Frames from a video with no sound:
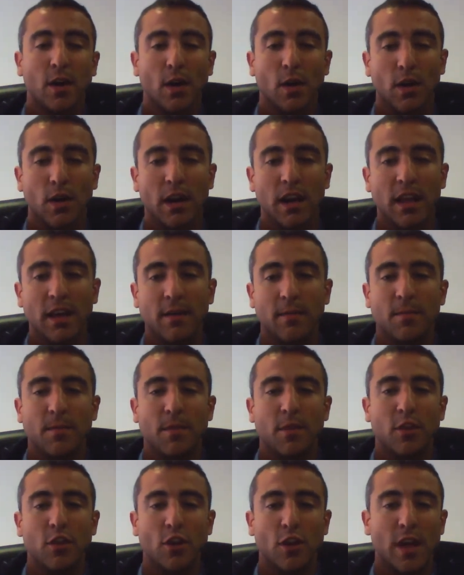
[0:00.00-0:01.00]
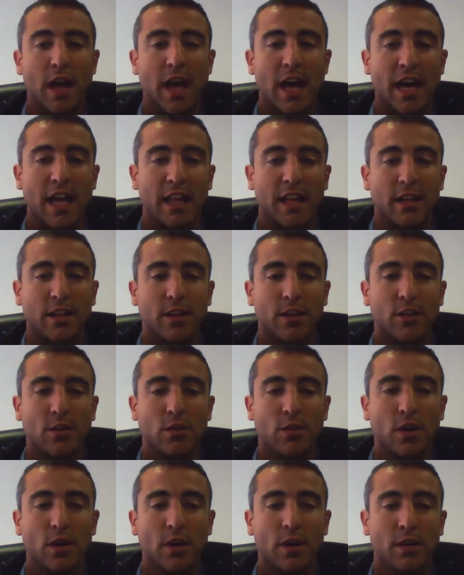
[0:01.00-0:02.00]
only, so that
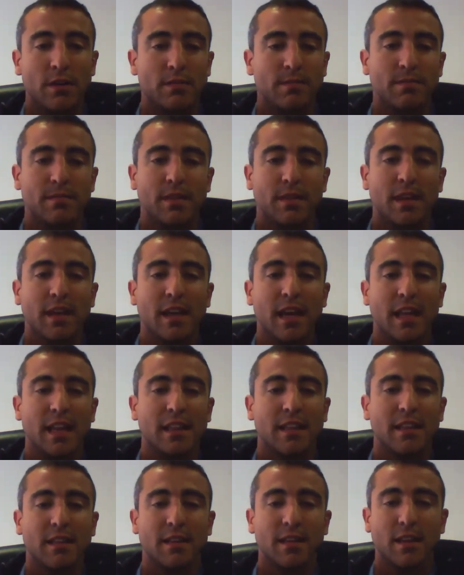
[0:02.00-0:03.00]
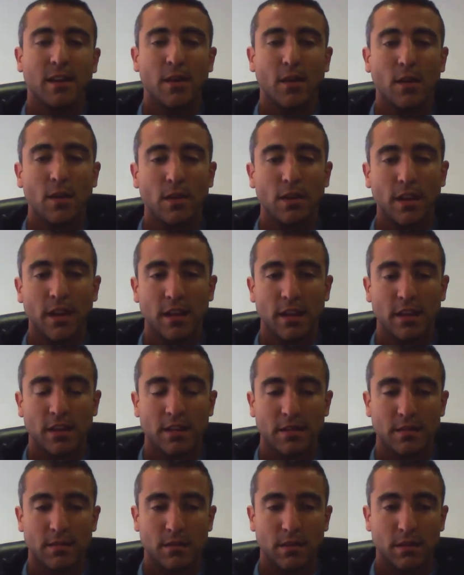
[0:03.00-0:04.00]
you don't get all
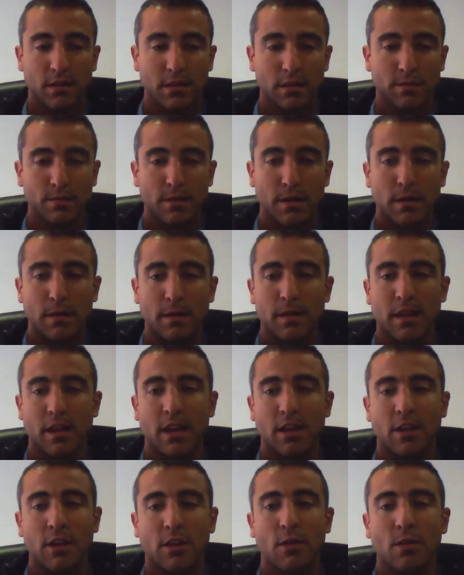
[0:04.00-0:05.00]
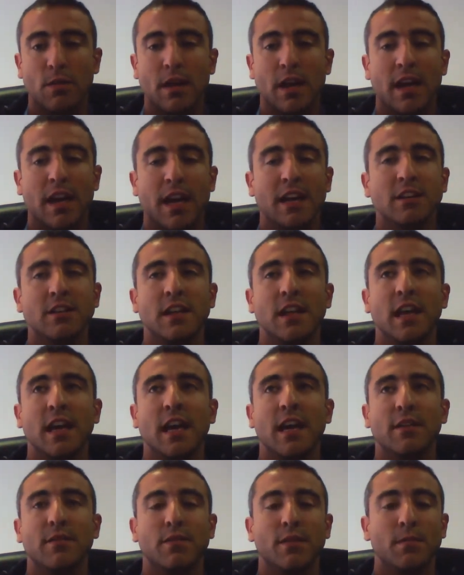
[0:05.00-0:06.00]
these problems, and you can actually
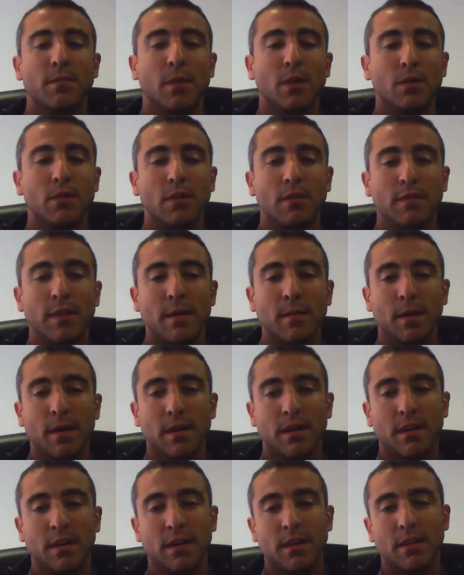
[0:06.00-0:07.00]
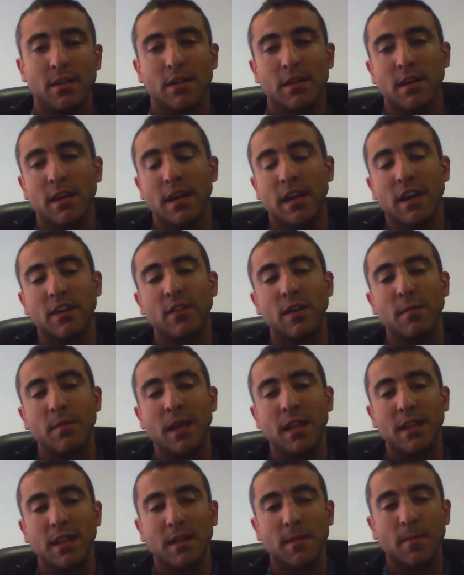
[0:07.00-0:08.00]
get from most of them an
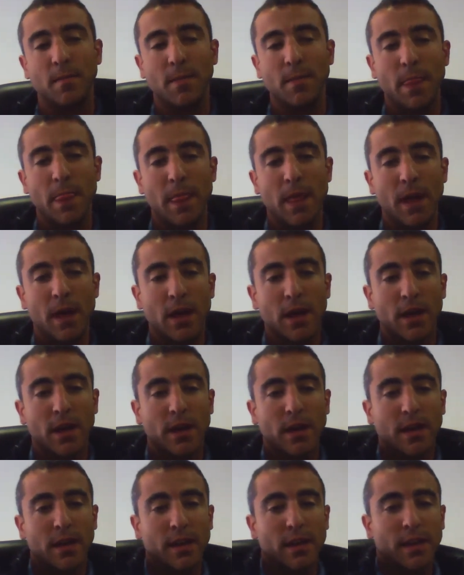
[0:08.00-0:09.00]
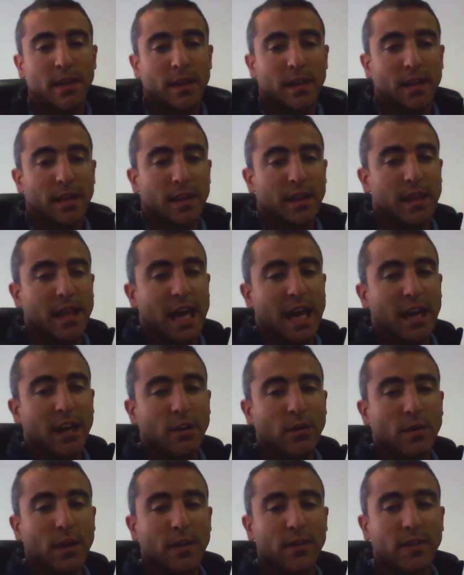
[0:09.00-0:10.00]
agreement
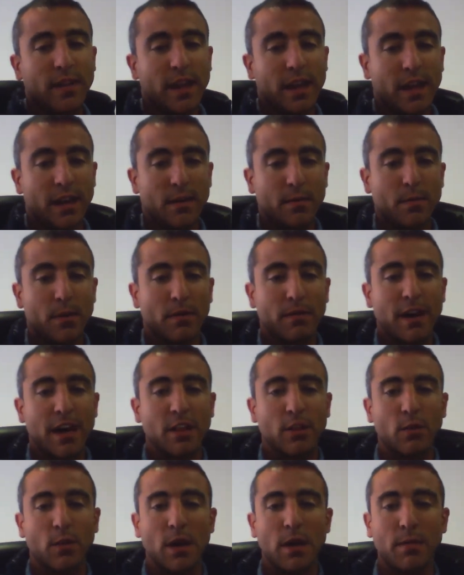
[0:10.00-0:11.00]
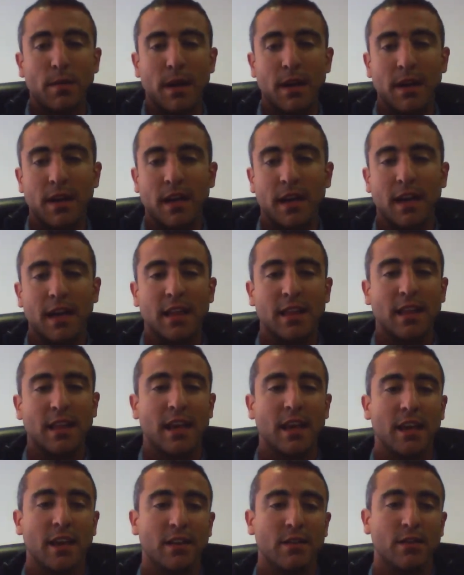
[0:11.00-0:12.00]
that you can then provide to eBay in case
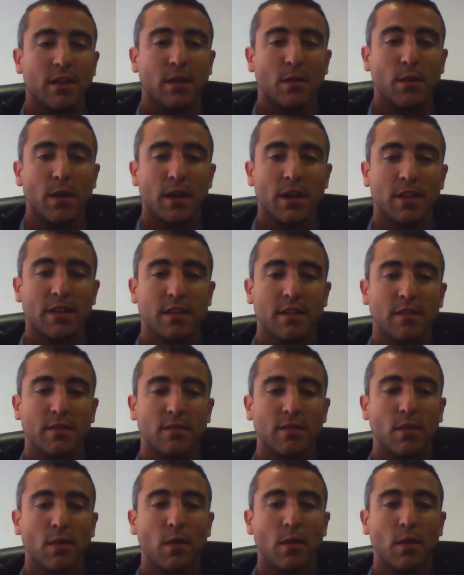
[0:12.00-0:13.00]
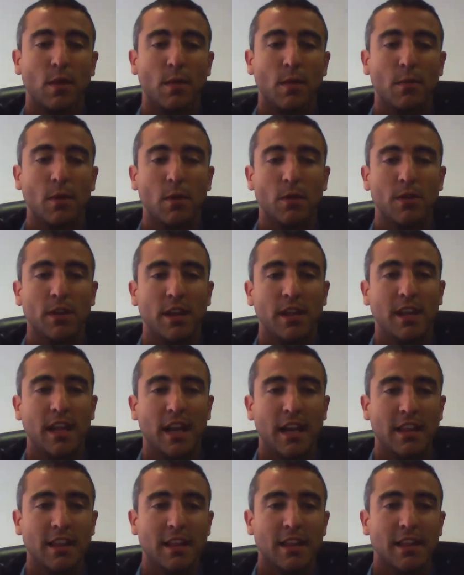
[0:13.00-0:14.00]
they request for more
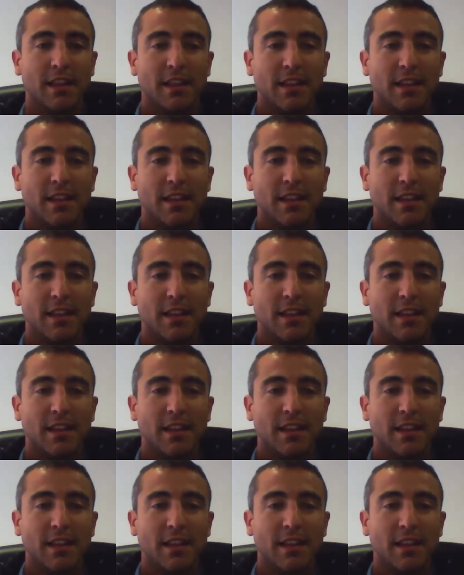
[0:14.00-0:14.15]
details.